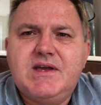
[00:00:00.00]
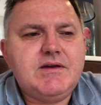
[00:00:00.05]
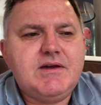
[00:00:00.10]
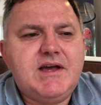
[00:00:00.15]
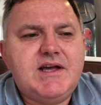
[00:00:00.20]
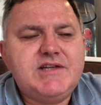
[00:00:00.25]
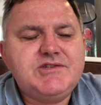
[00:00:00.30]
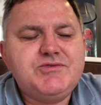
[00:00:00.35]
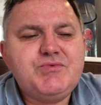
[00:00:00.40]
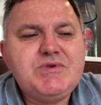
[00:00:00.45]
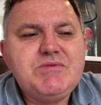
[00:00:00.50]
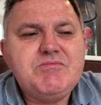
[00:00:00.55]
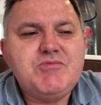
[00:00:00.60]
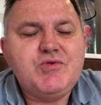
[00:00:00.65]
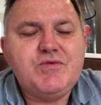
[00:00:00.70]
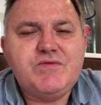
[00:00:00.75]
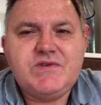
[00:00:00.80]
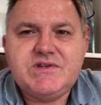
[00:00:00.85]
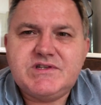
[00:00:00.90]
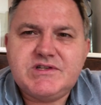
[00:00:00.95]
As we
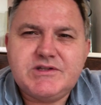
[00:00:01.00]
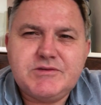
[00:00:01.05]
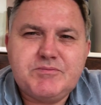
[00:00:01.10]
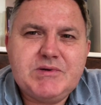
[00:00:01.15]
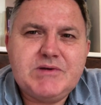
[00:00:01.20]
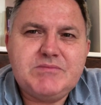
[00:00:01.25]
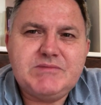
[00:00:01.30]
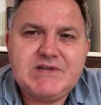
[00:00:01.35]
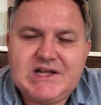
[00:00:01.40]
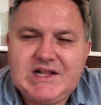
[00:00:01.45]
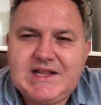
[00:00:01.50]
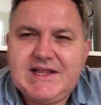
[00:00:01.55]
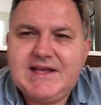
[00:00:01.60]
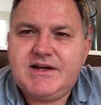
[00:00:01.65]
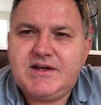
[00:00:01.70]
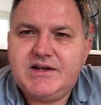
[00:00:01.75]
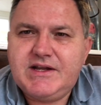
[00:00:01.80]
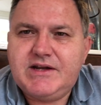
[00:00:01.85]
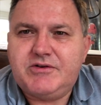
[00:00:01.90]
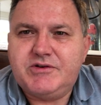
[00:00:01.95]
move into the public
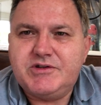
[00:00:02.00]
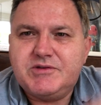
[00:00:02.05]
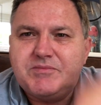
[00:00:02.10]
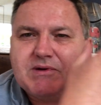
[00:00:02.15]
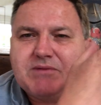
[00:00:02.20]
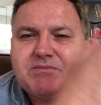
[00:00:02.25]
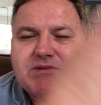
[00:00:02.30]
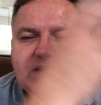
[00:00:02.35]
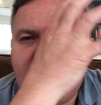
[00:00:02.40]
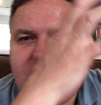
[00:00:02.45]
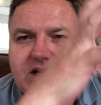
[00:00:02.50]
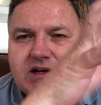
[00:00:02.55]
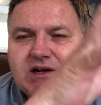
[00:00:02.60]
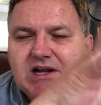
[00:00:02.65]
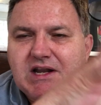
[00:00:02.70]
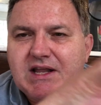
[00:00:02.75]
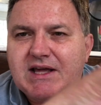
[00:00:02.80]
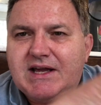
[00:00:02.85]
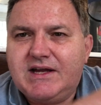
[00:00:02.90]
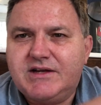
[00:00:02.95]
cloud era, and the public
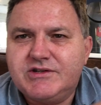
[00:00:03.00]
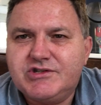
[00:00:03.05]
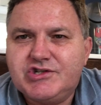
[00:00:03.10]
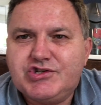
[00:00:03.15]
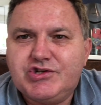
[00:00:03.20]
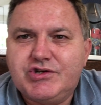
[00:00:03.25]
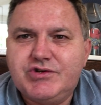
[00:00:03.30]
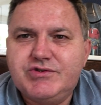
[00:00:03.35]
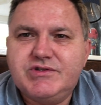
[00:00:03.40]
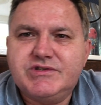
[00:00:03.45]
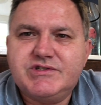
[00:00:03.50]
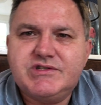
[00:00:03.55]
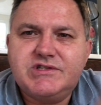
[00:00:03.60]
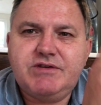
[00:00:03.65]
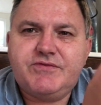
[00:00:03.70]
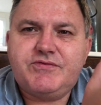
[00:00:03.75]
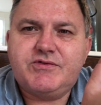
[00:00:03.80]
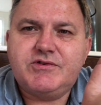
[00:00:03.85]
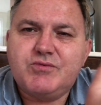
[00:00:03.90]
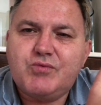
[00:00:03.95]
cloud shows us
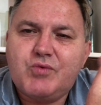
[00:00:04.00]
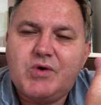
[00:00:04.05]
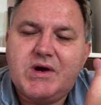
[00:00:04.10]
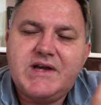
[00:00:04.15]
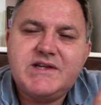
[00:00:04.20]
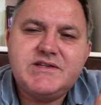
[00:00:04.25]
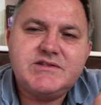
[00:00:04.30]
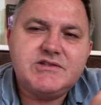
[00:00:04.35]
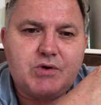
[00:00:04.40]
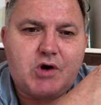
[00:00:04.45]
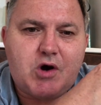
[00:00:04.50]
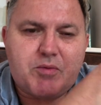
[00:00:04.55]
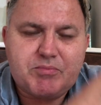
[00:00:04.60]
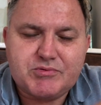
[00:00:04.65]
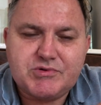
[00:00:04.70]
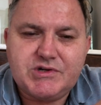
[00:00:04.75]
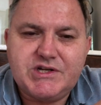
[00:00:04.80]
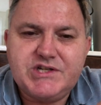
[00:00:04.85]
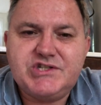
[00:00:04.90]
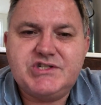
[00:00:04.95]
different ways to
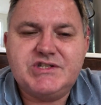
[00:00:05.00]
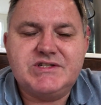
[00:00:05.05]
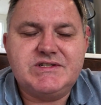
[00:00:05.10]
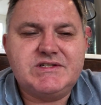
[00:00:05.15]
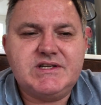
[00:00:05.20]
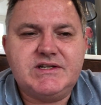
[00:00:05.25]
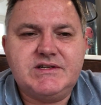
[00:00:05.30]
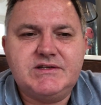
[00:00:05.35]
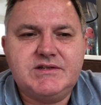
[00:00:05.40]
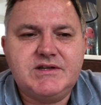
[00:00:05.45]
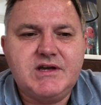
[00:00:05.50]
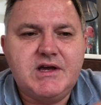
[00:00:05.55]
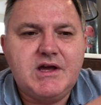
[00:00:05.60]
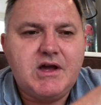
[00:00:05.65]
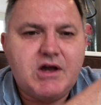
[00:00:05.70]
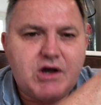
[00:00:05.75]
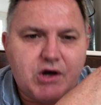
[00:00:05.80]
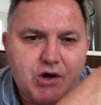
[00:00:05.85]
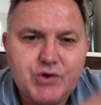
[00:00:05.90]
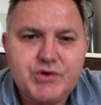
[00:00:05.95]
operations and
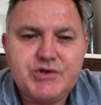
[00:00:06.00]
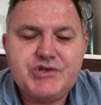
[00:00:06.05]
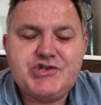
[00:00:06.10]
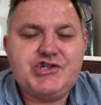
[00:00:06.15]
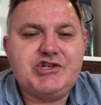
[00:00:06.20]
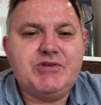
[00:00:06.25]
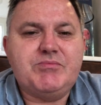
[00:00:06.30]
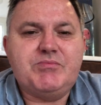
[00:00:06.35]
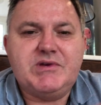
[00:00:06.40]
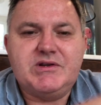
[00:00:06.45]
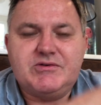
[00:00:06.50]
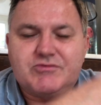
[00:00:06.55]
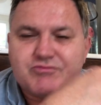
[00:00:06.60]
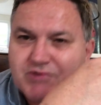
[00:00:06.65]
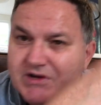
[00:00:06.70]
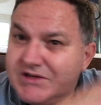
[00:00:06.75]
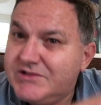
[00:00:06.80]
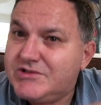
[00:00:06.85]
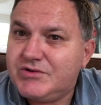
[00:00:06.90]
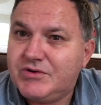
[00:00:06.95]
ownership and
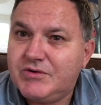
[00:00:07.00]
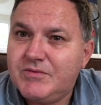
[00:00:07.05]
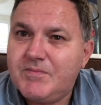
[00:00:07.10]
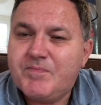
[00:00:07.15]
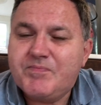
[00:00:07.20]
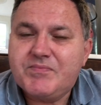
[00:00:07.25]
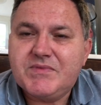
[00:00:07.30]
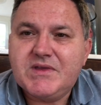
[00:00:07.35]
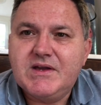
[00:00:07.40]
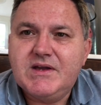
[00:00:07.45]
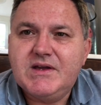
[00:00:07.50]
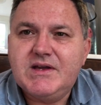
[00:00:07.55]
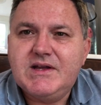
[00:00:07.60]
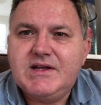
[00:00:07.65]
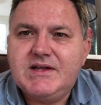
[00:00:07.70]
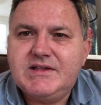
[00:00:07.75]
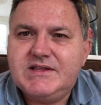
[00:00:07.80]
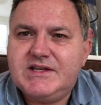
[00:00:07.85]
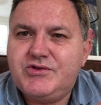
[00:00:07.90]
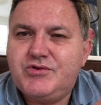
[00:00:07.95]
rental,
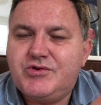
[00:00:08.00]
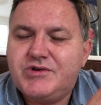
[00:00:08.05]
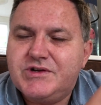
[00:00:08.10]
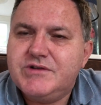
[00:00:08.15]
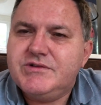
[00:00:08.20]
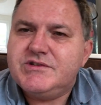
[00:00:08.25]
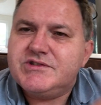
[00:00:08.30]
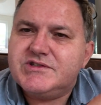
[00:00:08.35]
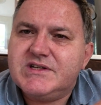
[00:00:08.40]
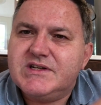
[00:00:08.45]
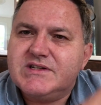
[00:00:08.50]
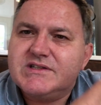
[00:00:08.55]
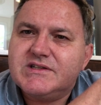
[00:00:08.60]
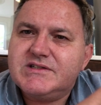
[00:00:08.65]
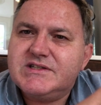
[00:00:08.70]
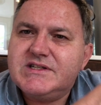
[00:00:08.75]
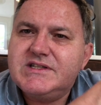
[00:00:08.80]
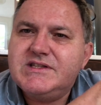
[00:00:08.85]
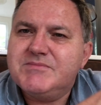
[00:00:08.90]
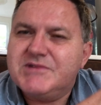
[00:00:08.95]
that you're going to start to
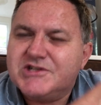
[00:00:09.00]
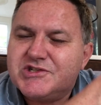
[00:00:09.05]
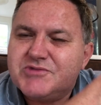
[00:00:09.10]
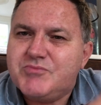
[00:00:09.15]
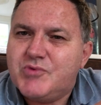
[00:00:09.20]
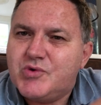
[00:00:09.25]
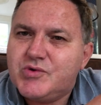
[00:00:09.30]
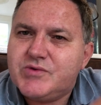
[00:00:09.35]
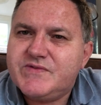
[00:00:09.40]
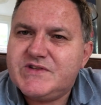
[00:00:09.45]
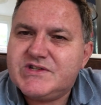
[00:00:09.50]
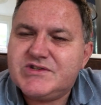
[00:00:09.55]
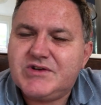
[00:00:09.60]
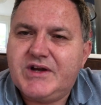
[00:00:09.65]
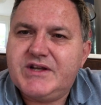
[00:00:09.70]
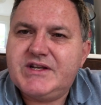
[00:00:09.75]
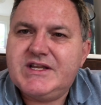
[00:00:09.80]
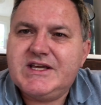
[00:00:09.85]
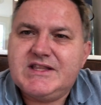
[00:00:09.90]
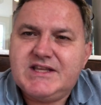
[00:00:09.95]
see much more of this
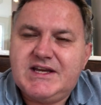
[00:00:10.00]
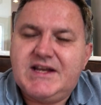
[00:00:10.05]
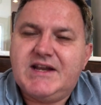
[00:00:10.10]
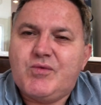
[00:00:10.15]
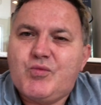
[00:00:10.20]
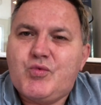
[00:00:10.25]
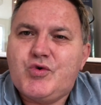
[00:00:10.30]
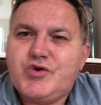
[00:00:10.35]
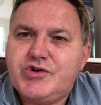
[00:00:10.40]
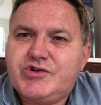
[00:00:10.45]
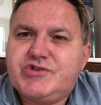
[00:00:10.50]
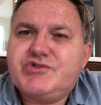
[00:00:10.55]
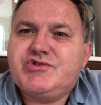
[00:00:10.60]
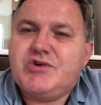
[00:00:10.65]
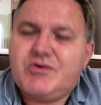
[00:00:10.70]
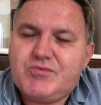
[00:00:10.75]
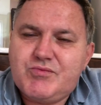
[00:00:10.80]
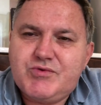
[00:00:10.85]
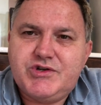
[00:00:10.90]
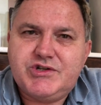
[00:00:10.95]
idea that works,
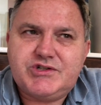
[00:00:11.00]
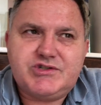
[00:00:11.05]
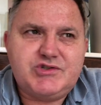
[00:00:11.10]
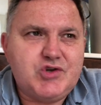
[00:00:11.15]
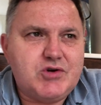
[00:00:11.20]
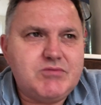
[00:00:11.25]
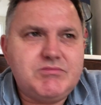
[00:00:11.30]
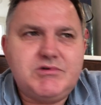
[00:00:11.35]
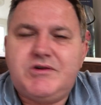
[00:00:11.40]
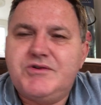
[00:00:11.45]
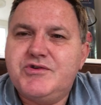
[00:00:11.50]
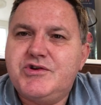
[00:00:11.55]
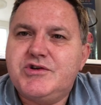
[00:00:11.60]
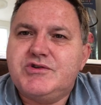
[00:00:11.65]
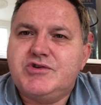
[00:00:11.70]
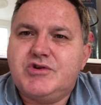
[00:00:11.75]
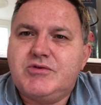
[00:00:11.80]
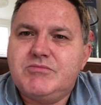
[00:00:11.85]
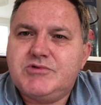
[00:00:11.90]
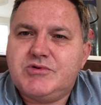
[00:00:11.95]
not works, nominal,
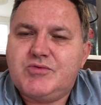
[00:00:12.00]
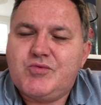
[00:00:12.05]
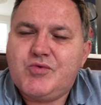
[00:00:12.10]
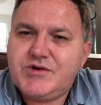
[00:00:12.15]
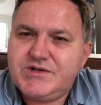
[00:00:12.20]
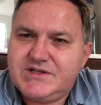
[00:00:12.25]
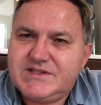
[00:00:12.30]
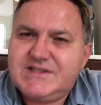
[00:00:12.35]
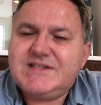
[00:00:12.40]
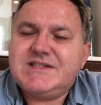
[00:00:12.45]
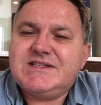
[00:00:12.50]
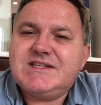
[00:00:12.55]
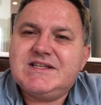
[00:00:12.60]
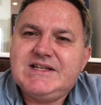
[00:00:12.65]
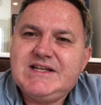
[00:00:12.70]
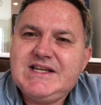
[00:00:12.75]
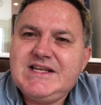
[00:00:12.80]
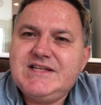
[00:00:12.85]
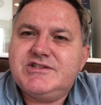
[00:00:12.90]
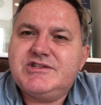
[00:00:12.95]
not nominal. What is it
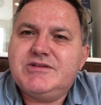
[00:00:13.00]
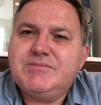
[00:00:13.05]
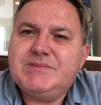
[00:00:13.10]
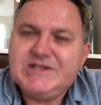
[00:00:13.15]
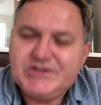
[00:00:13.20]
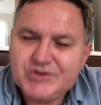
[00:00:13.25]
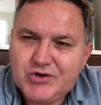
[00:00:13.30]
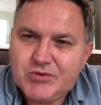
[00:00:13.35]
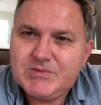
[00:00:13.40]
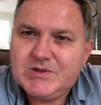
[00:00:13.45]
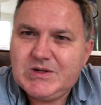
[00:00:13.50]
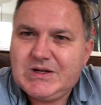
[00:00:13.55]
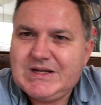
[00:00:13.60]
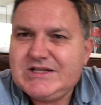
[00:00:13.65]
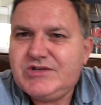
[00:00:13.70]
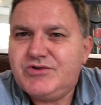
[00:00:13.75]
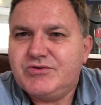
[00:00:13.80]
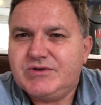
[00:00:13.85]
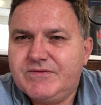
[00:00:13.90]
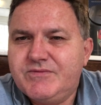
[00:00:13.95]
that needs to be nominal
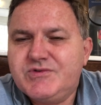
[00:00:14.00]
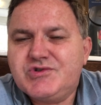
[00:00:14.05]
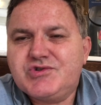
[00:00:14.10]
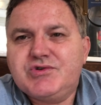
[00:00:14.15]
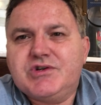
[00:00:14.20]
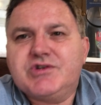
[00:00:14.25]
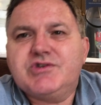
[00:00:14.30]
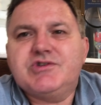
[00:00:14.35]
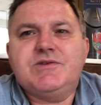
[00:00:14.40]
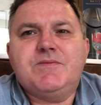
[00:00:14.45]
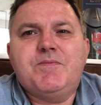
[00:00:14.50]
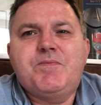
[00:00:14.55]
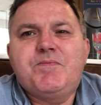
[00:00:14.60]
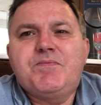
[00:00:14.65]
in your infrastructure?